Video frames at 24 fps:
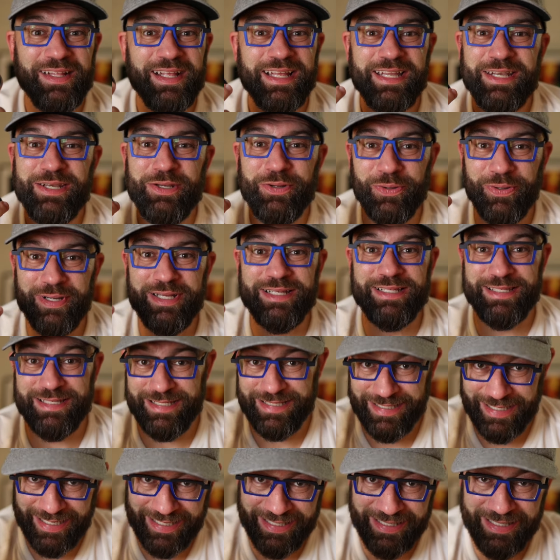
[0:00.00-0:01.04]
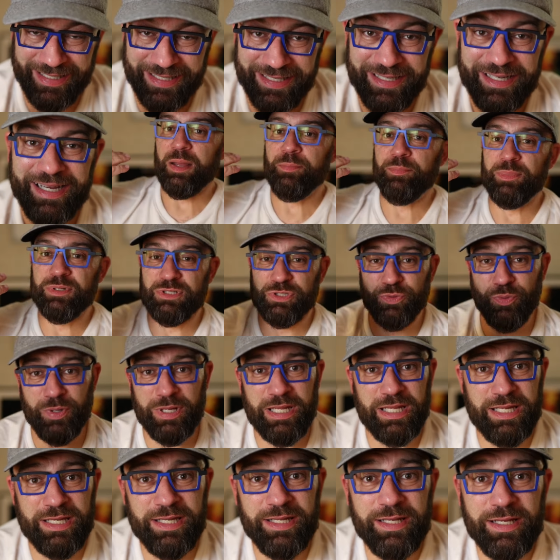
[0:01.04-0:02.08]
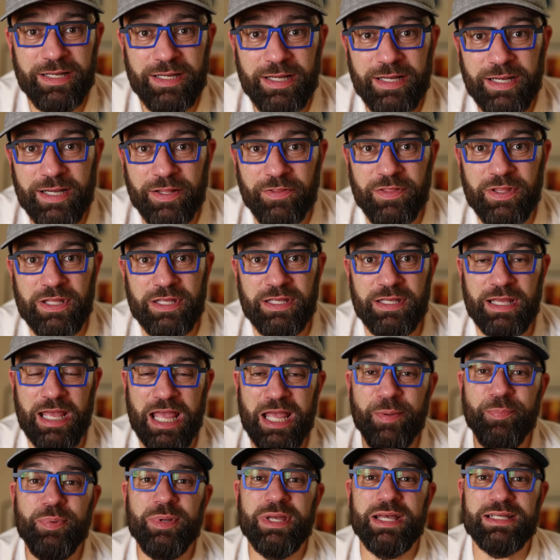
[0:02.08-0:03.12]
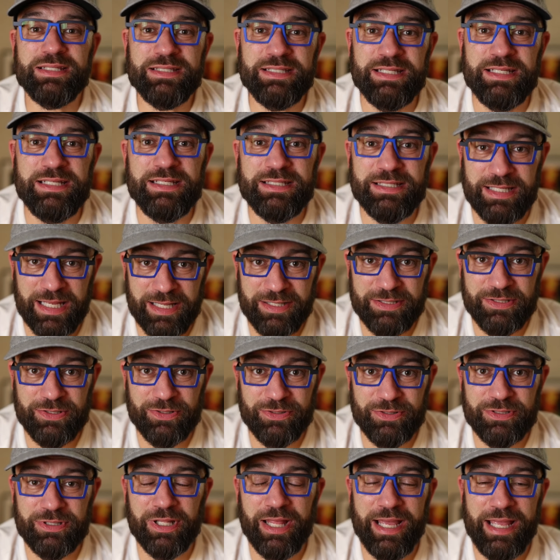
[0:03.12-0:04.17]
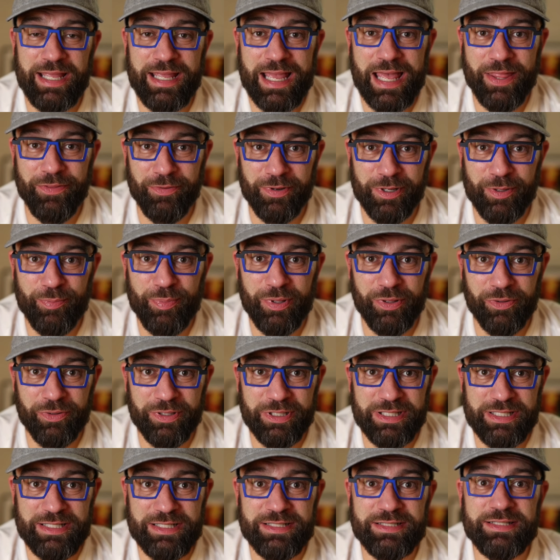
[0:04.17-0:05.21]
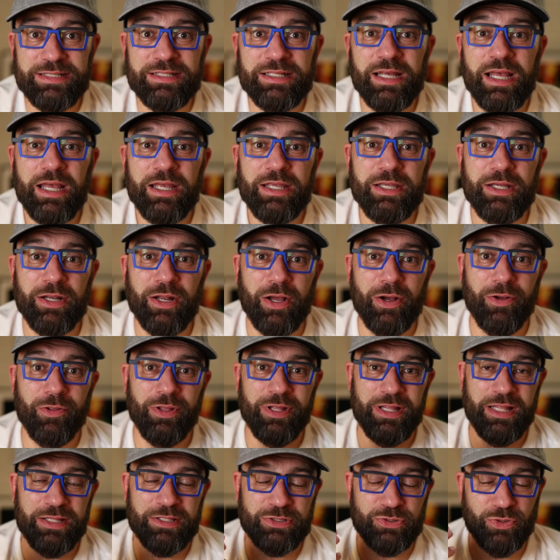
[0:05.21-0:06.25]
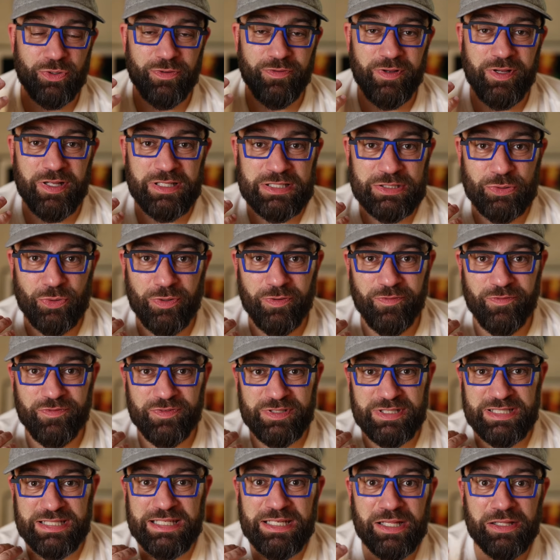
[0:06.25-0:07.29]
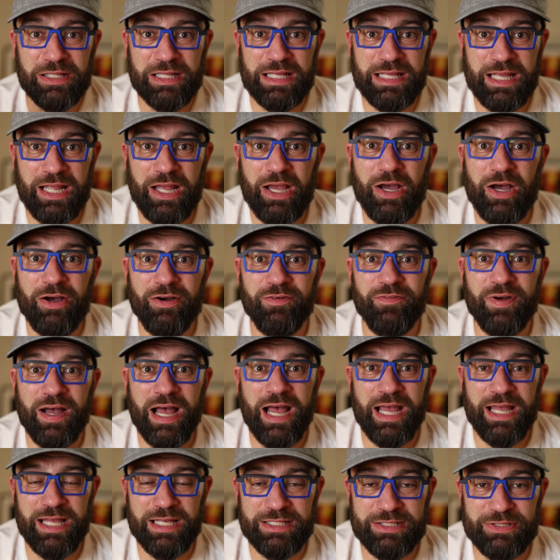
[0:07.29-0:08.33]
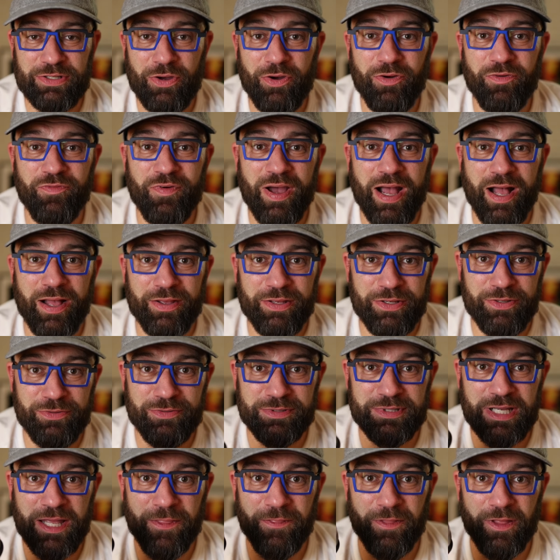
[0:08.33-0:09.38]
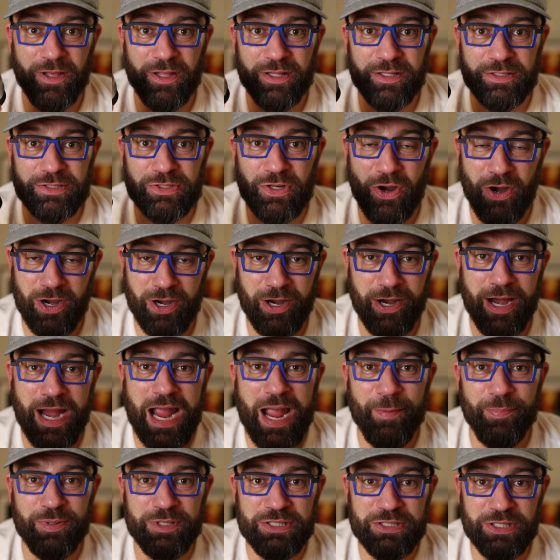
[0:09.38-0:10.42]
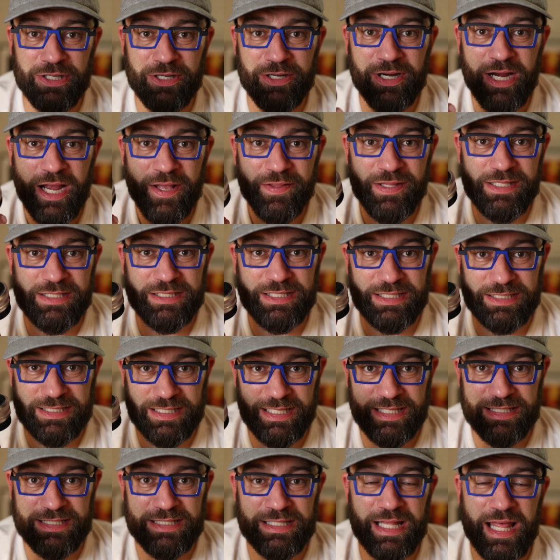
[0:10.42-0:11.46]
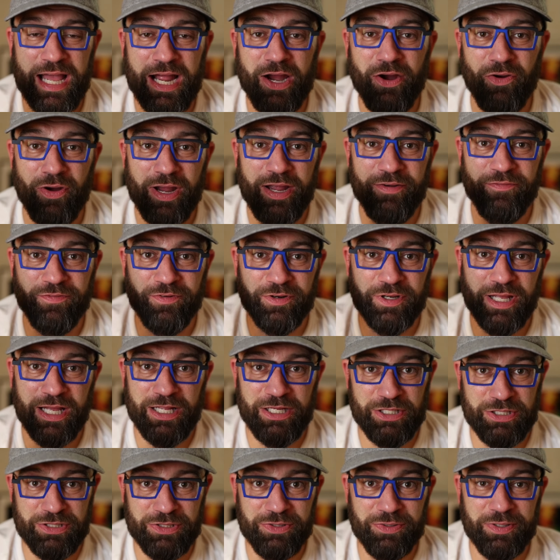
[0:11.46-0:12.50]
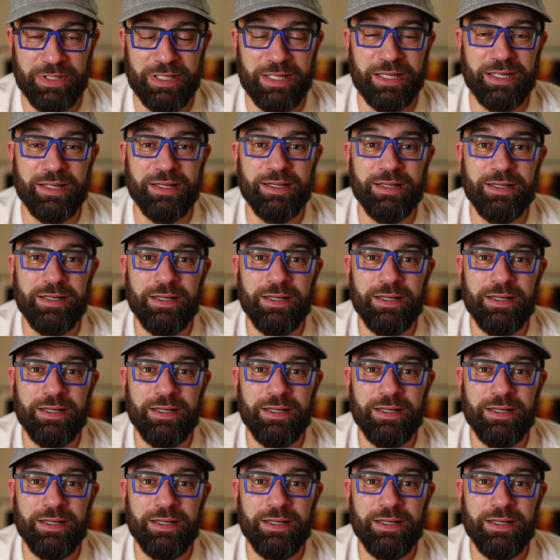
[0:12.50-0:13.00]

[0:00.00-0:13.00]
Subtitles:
Noise City. Between the aps-c sensors, light gathering abilities, it's sort of ceiling of ISO values and the darker aperture, this just isn't that great for night shooting.